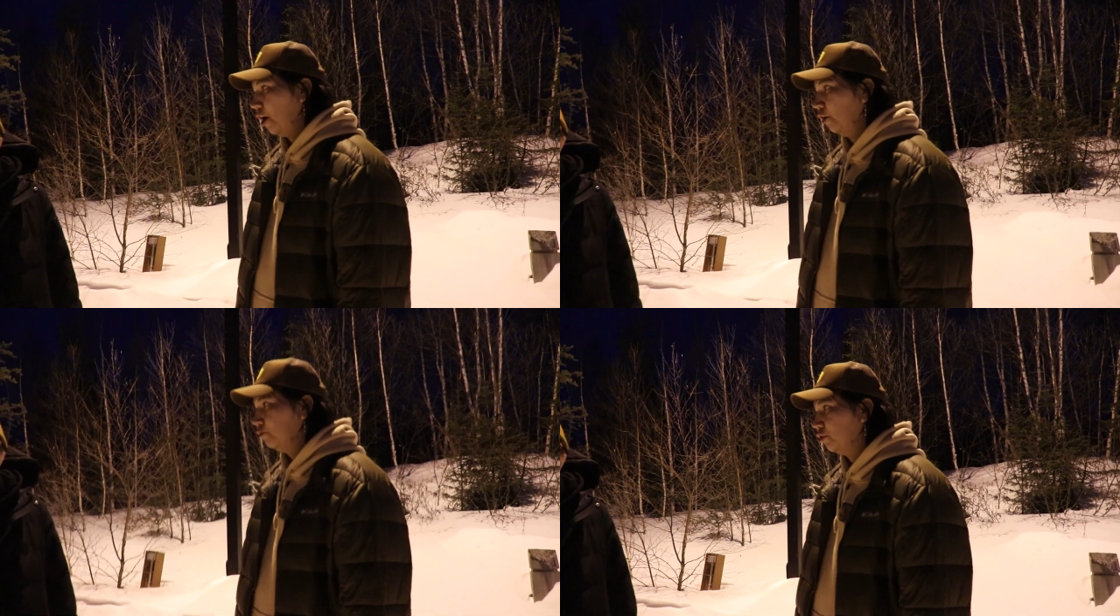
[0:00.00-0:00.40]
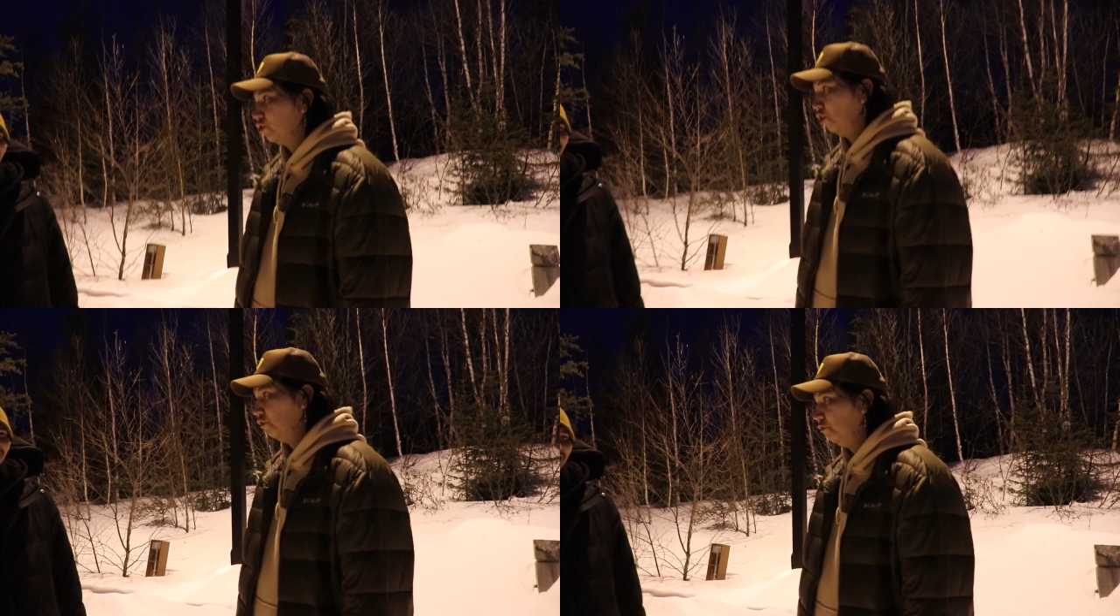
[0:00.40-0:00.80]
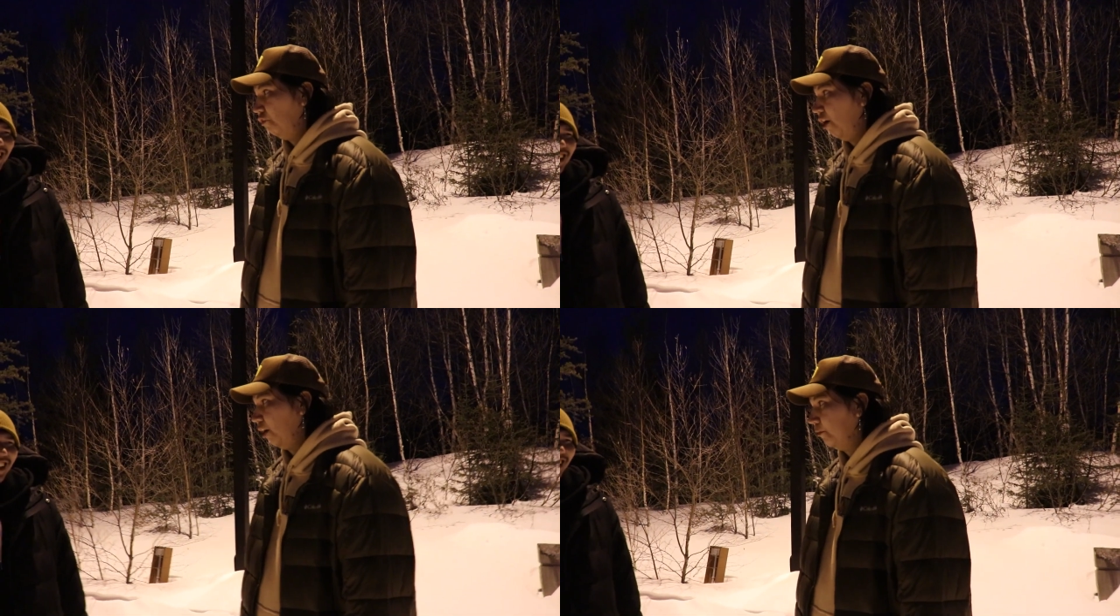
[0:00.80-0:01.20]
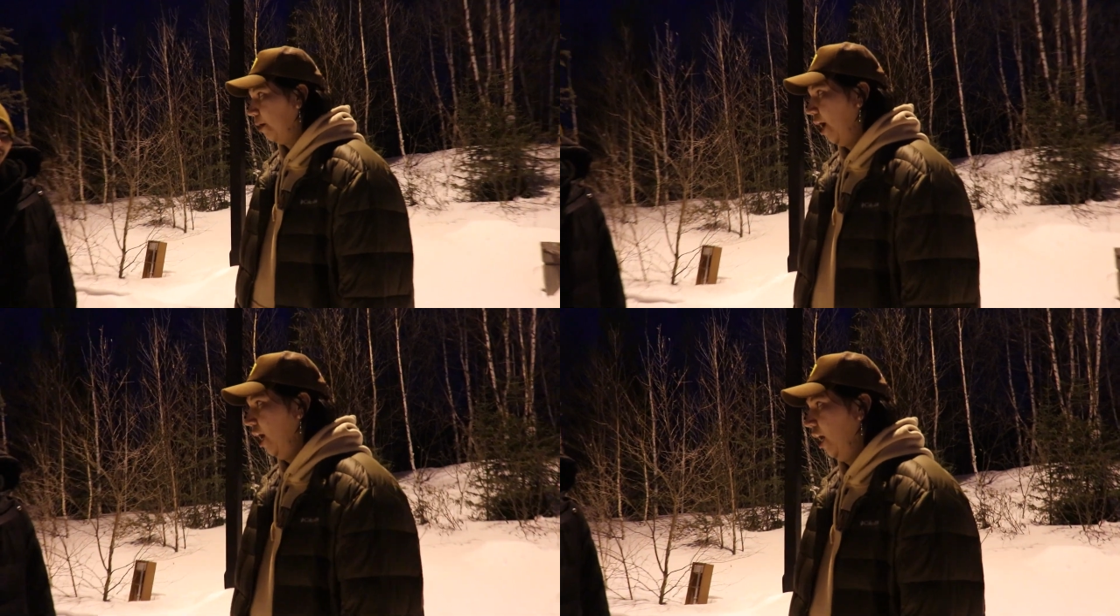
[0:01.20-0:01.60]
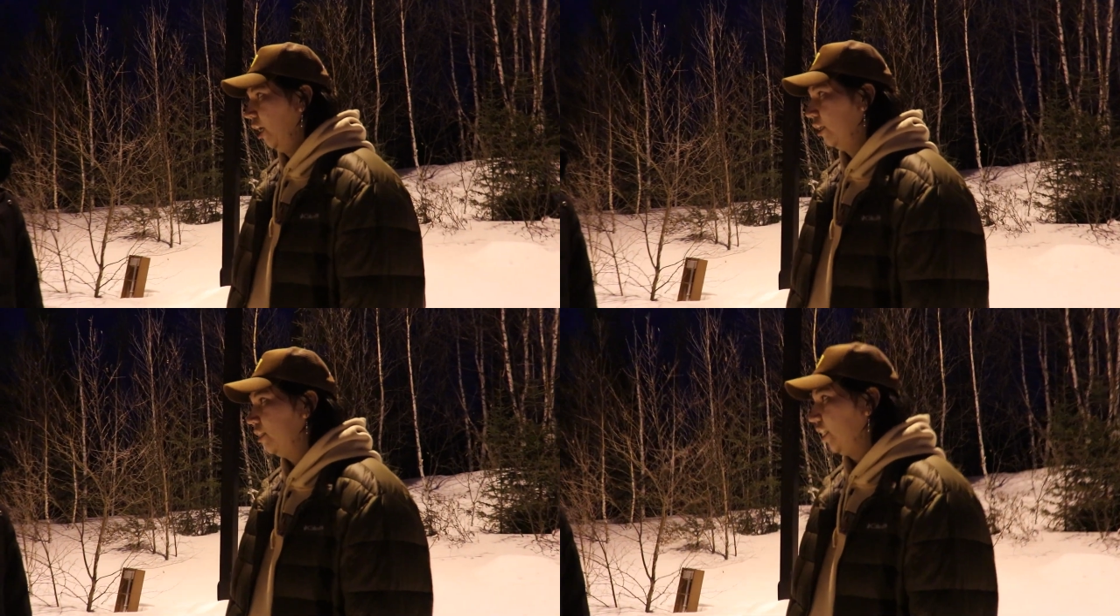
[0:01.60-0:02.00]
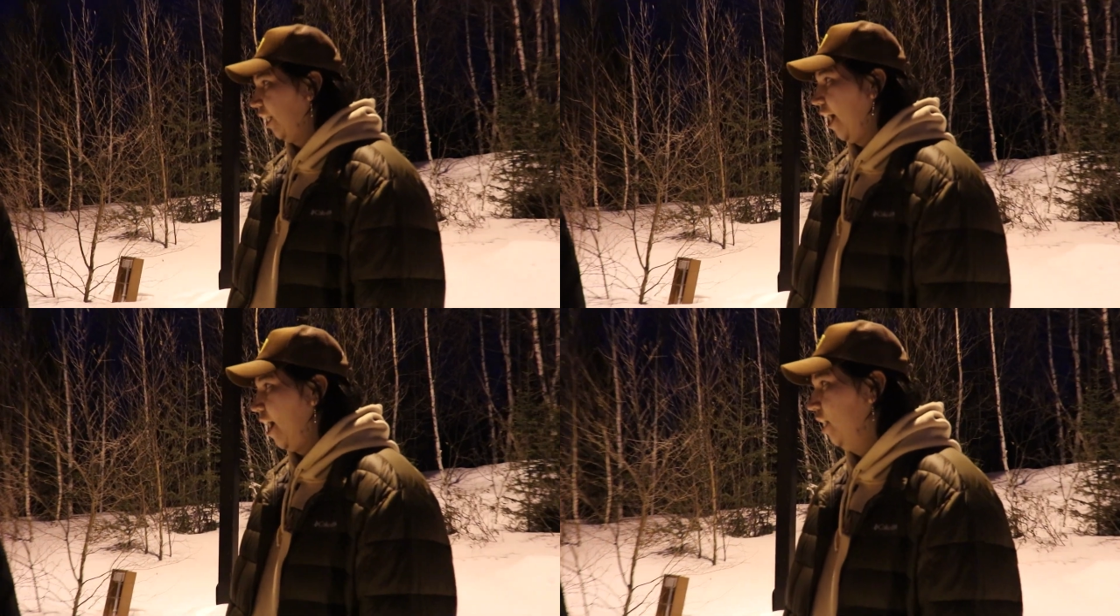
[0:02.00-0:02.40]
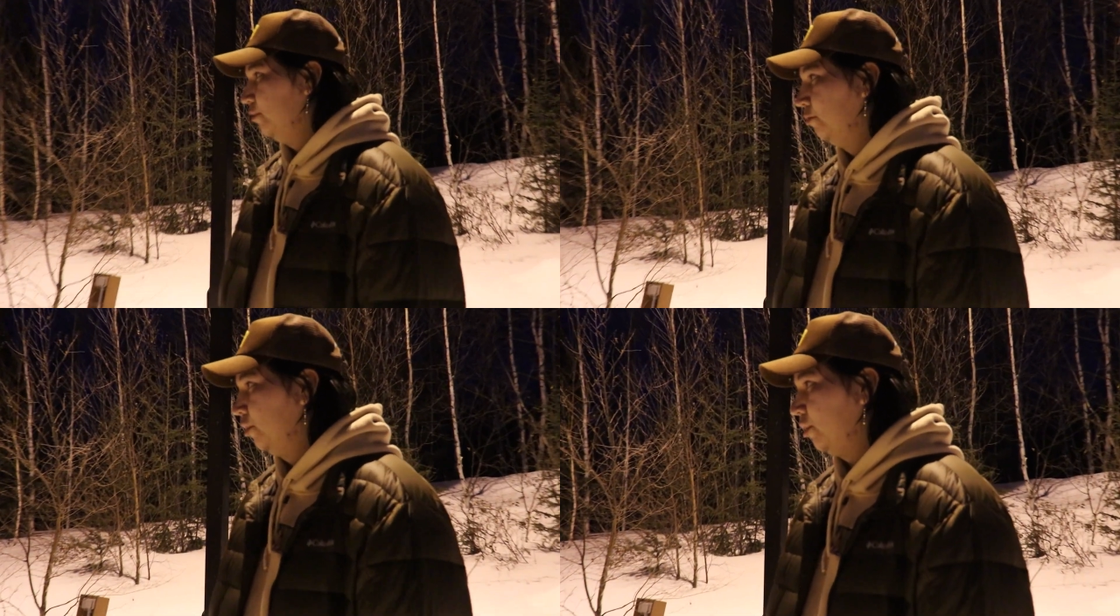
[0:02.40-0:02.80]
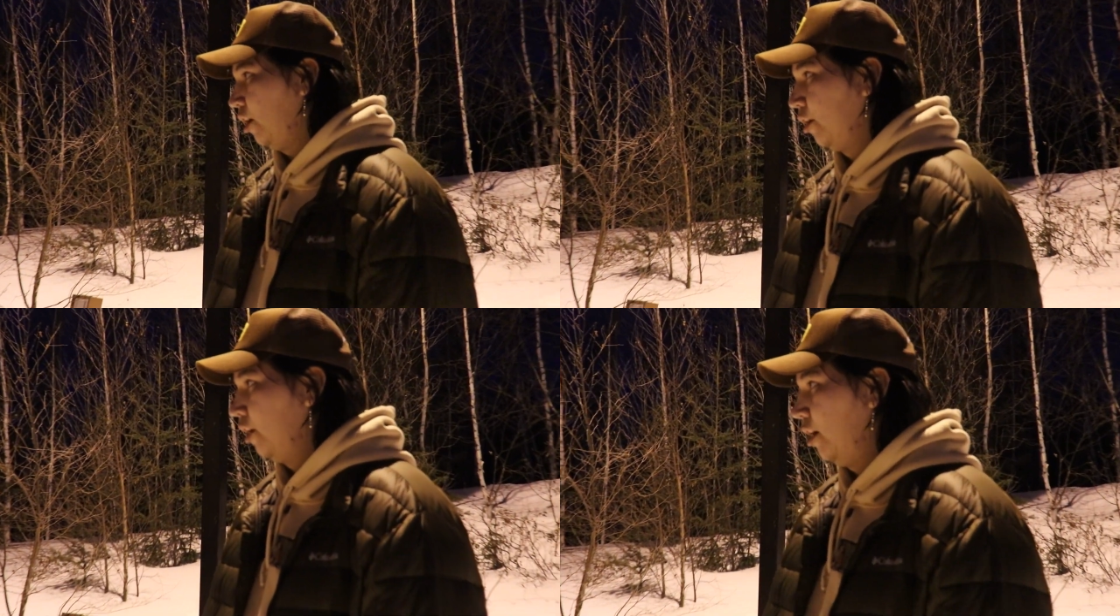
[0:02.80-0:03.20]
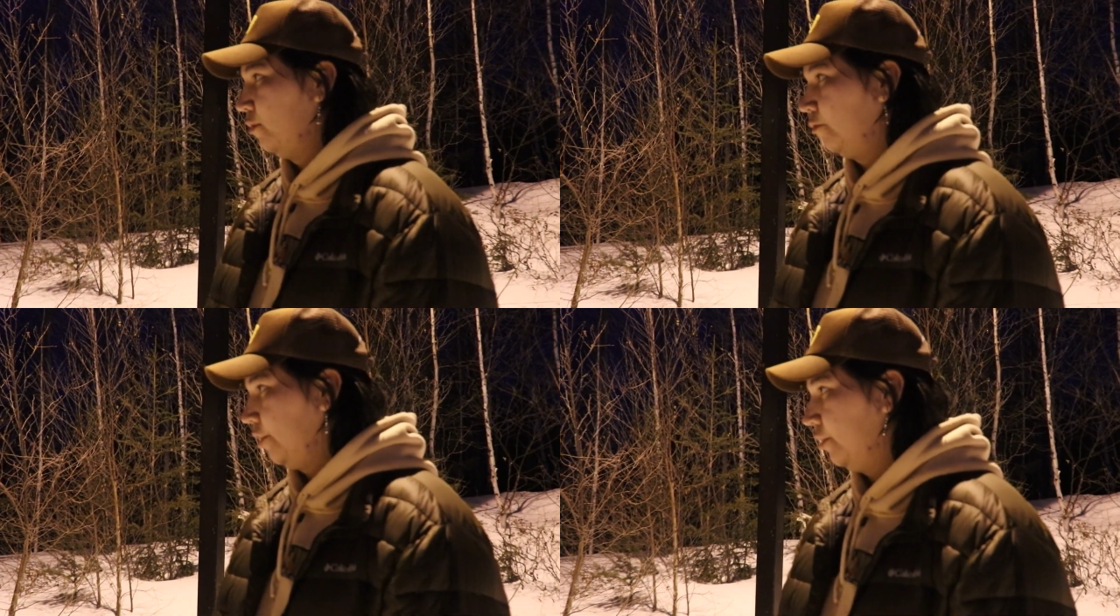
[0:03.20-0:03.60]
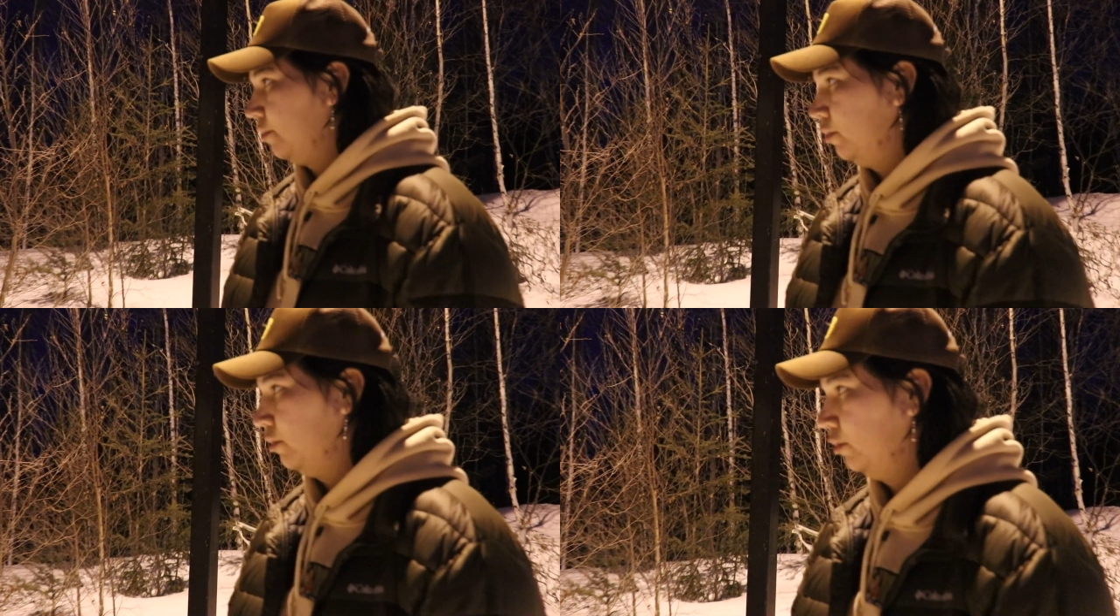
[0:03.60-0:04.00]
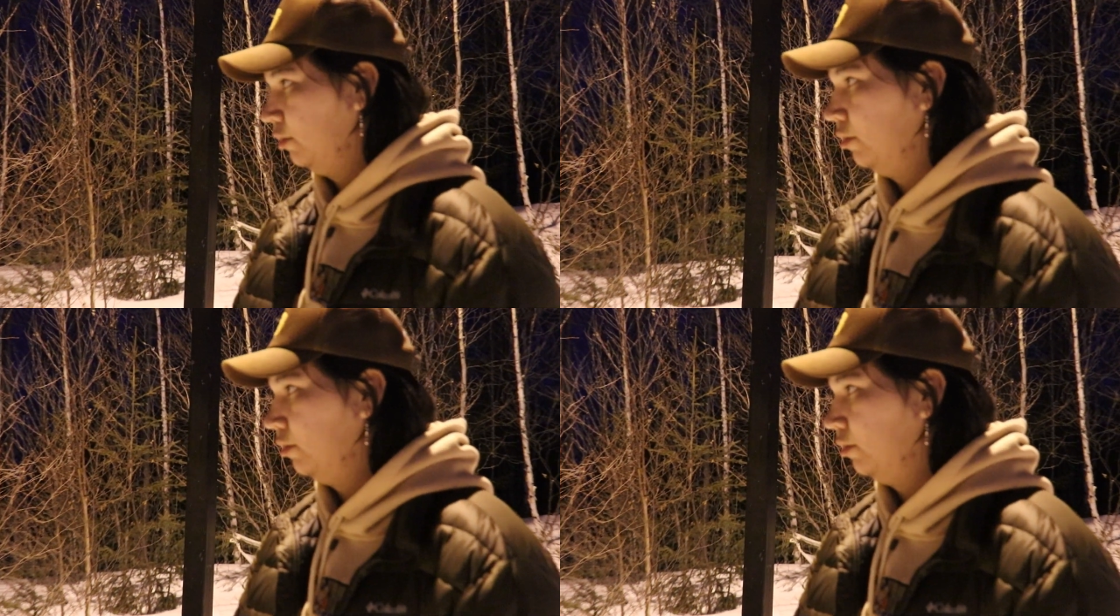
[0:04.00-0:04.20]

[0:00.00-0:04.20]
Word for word: I'm so far, man. The atoms are not real.